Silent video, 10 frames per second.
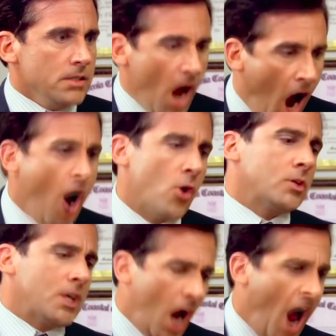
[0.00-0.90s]
No!
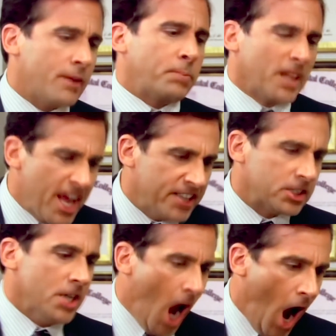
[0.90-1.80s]
God, please,
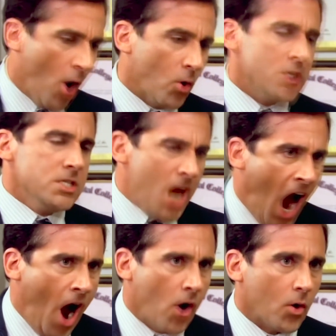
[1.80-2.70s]
no!
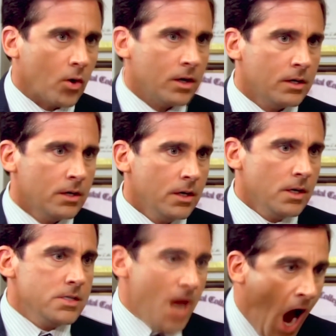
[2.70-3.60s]
No!
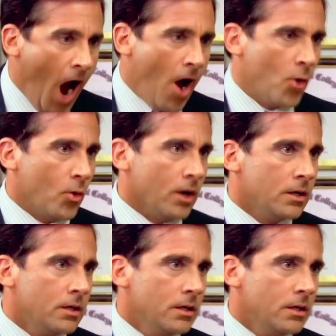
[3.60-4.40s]
No!